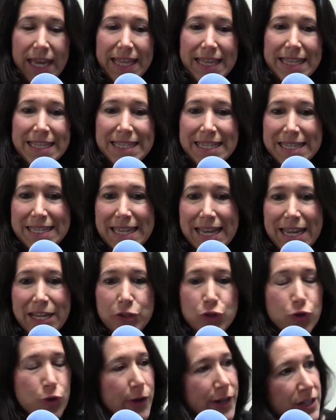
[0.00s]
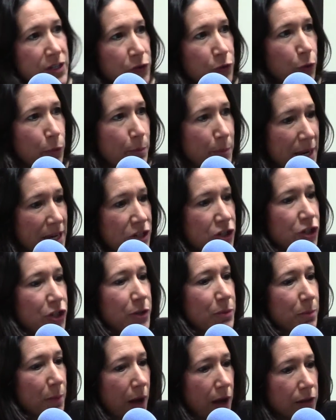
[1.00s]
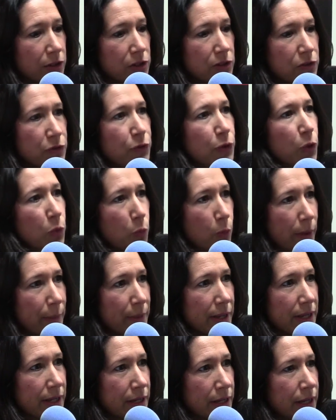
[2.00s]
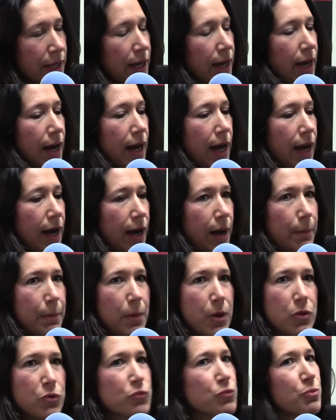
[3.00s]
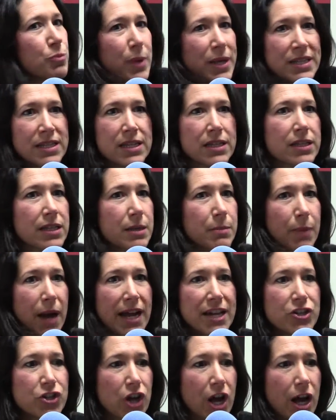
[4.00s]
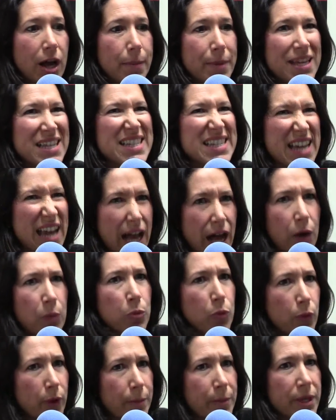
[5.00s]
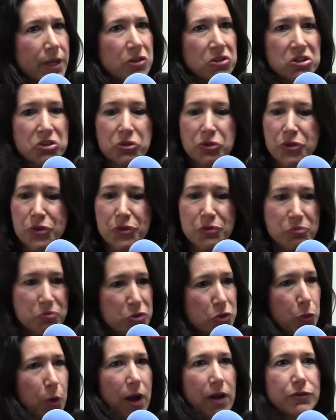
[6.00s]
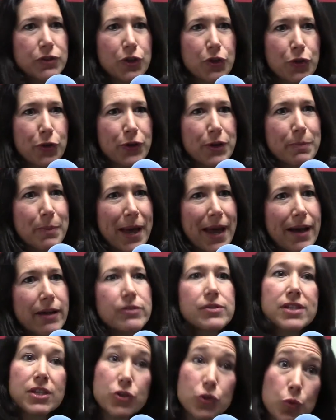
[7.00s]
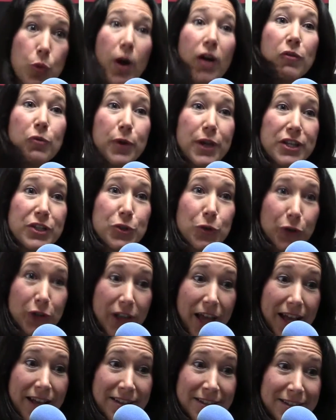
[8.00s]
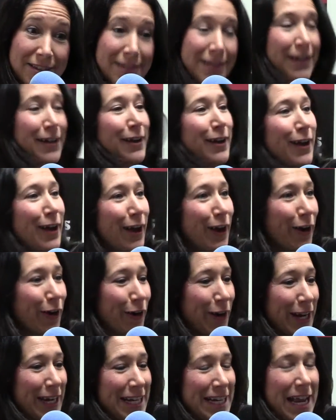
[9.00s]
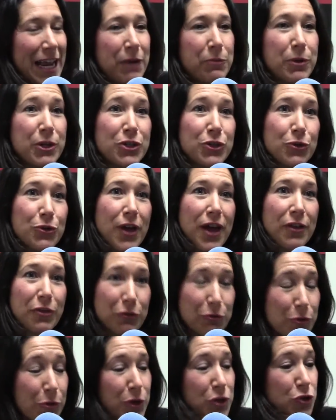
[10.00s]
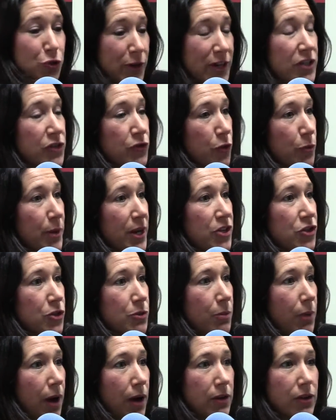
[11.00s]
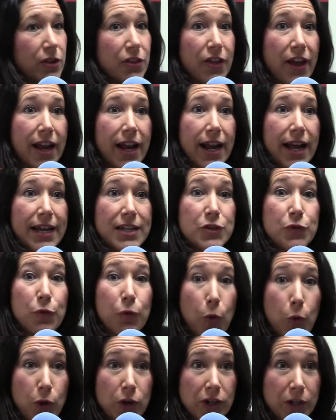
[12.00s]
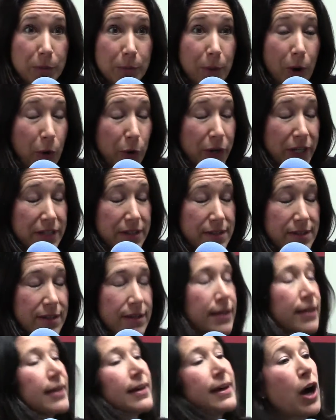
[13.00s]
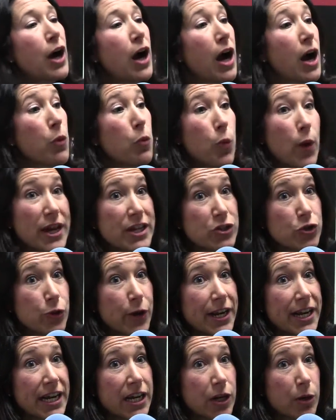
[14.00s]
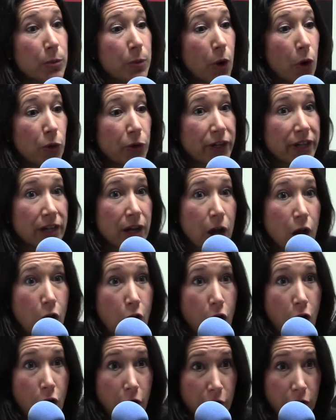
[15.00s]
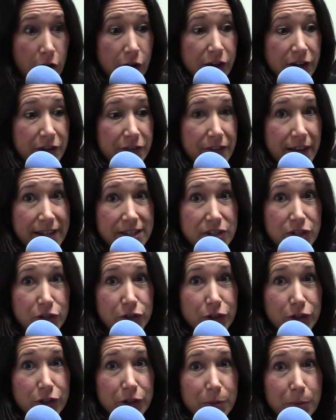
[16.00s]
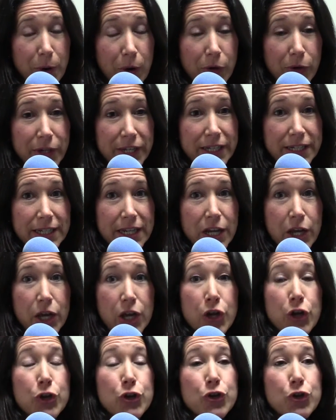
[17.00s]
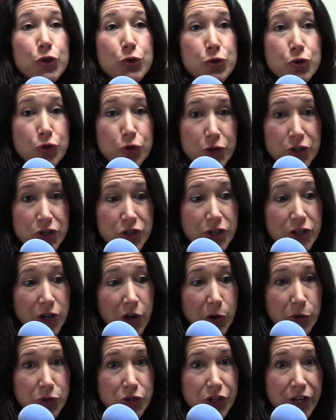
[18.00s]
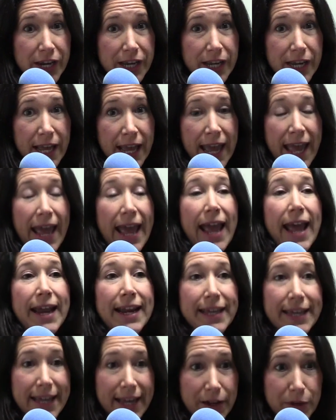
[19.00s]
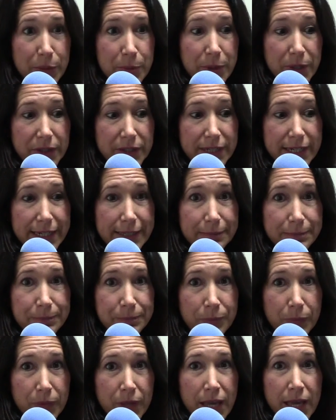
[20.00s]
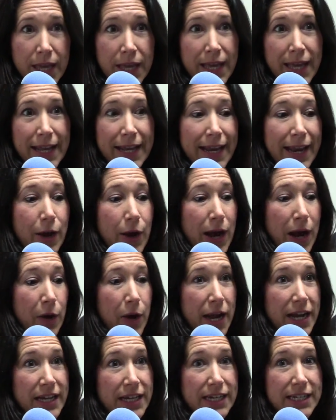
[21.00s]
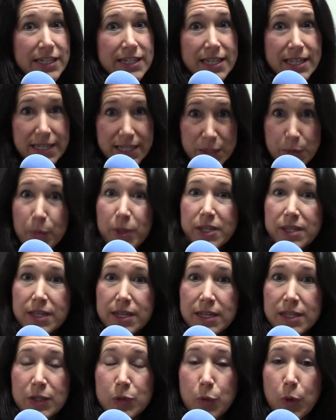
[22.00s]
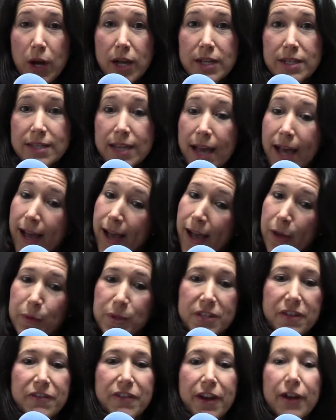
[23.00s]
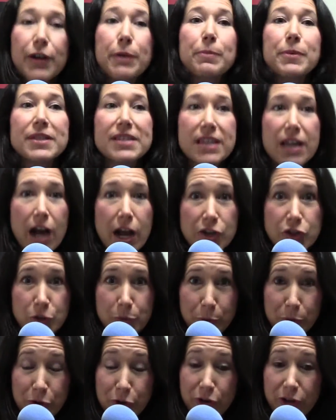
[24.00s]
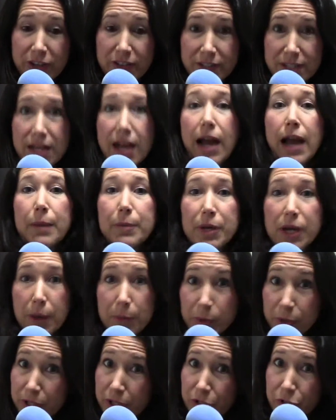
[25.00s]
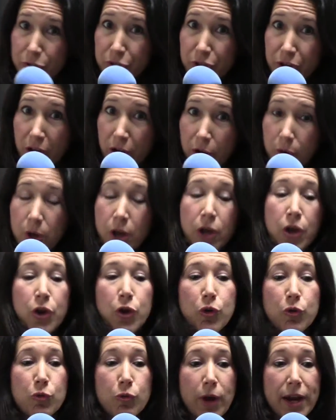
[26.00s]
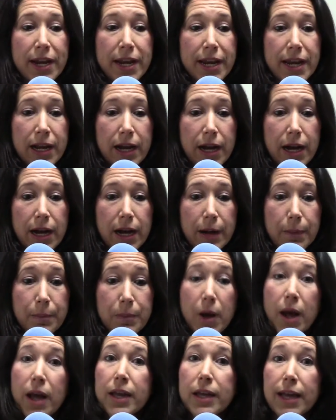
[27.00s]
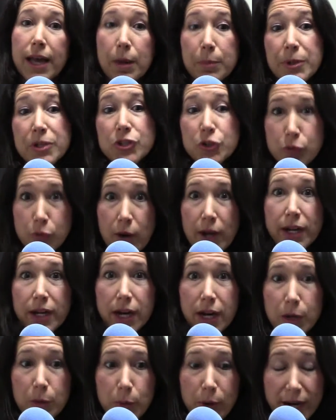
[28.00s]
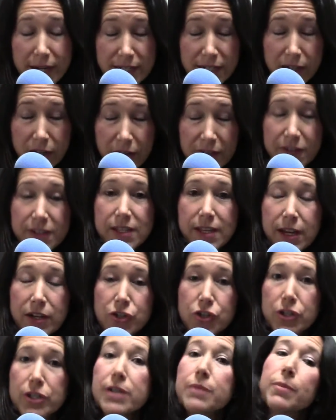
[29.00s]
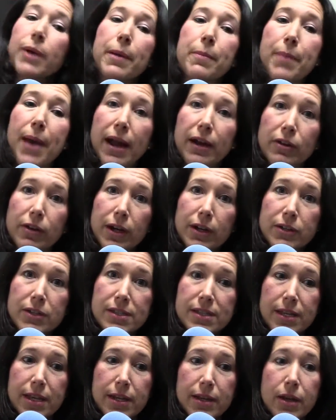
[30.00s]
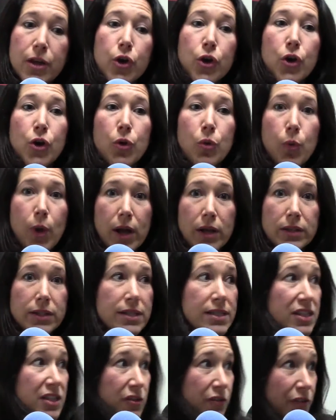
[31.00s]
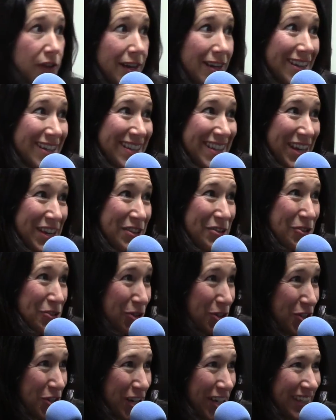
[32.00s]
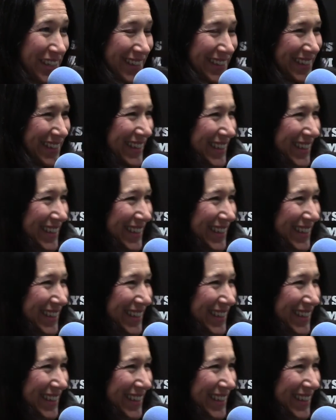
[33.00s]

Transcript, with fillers: this is a transformation model for women um, basically, my job is to help women lose 12 to 30 pounds in 12 weeks or less. All right, and we do that through a transformation model that has four components a weight training component, a cardiovascular component, nutrition coaching, and accountability. Now, how I got into this business was I was a very busy entrepreneur at the time, a couple of years ago, running, um, uh, helping to run a chiropractic office. Actually, my background is in wellness, fitness, and nutrition.